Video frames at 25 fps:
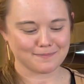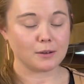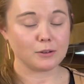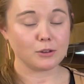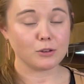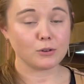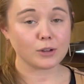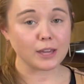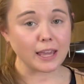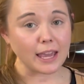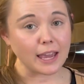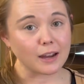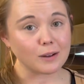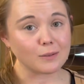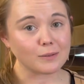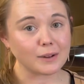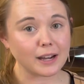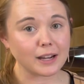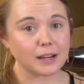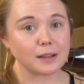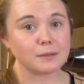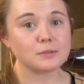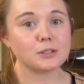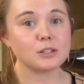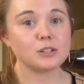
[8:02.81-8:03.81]
You can
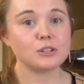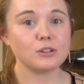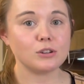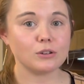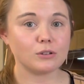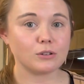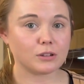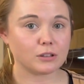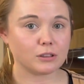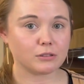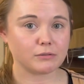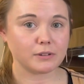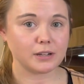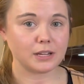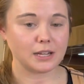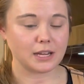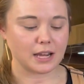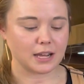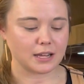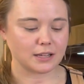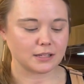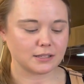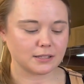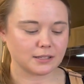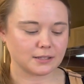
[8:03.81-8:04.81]
wait up to 2 to 3
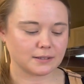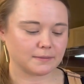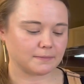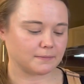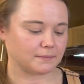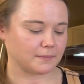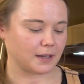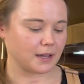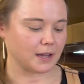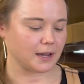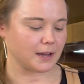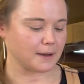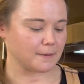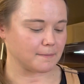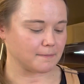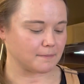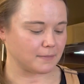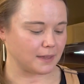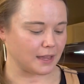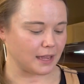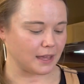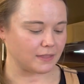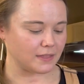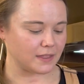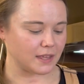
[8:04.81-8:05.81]
days,
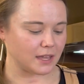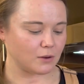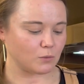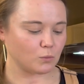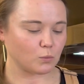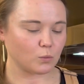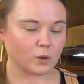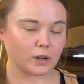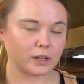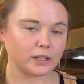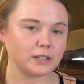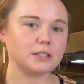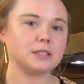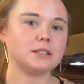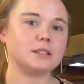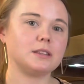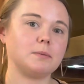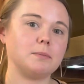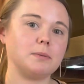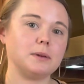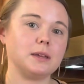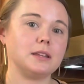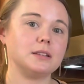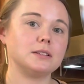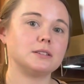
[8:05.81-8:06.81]
and then once the
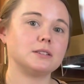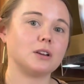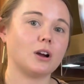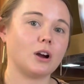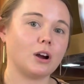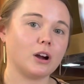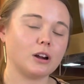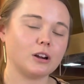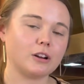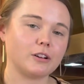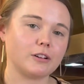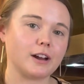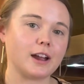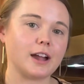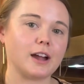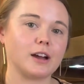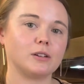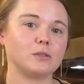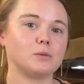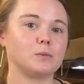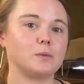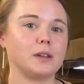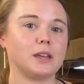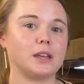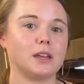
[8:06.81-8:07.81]
beans are
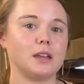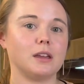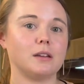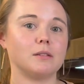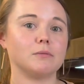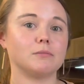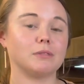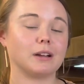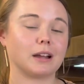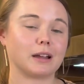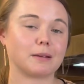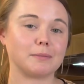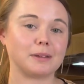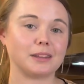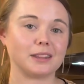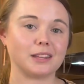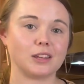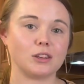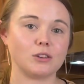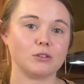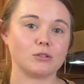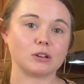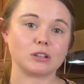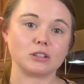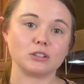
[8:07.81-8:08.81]
ground, we recommend that
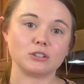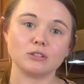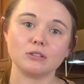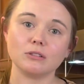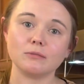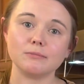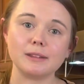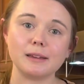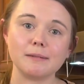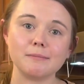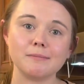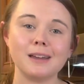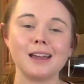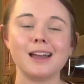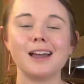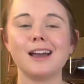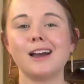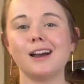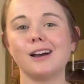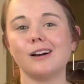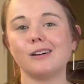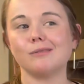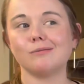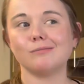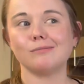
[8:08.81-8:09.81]
you consume them
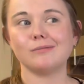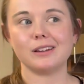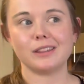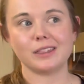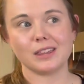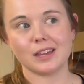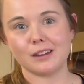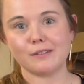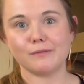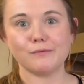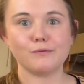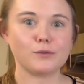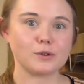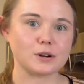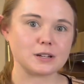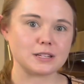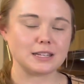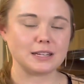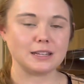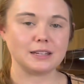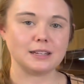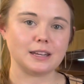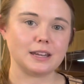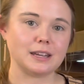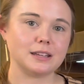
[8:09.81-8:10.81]
within
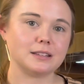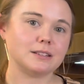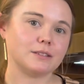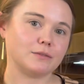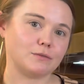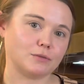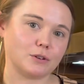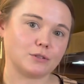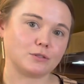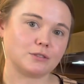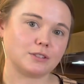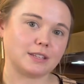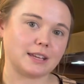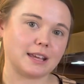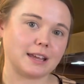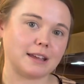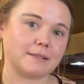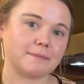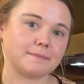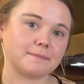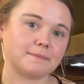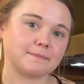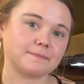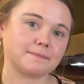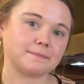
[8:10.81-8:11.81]
14 days of
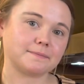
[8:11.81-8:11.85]
roasting.